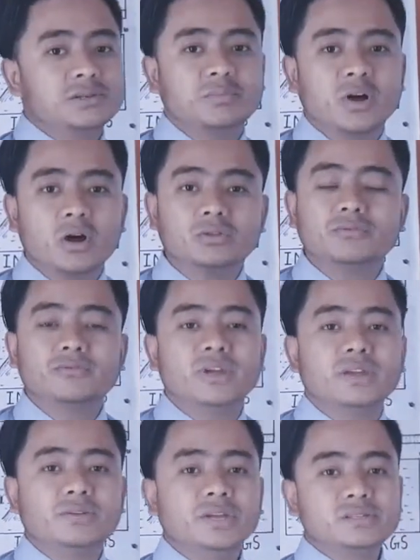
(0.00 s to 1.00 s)
about the
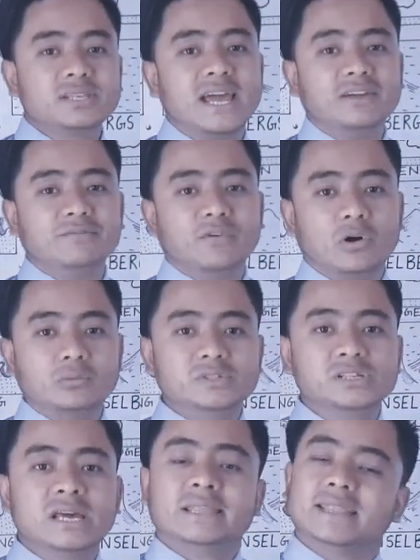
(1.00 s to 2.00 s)
various
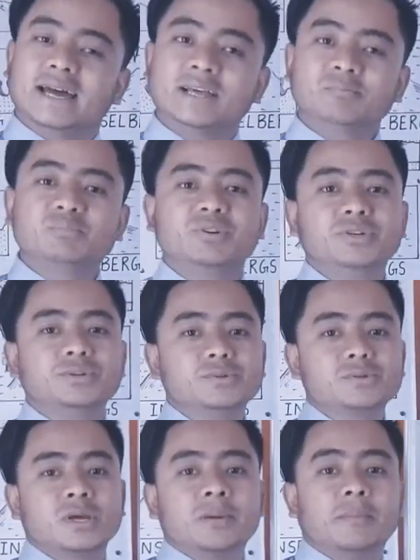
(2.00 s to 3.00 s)
landforms that are
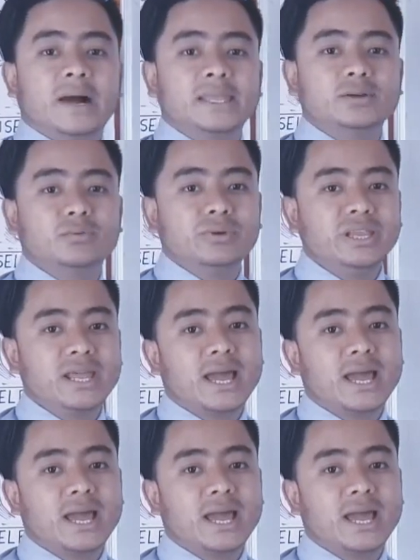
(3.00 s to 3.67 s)
produced by the wind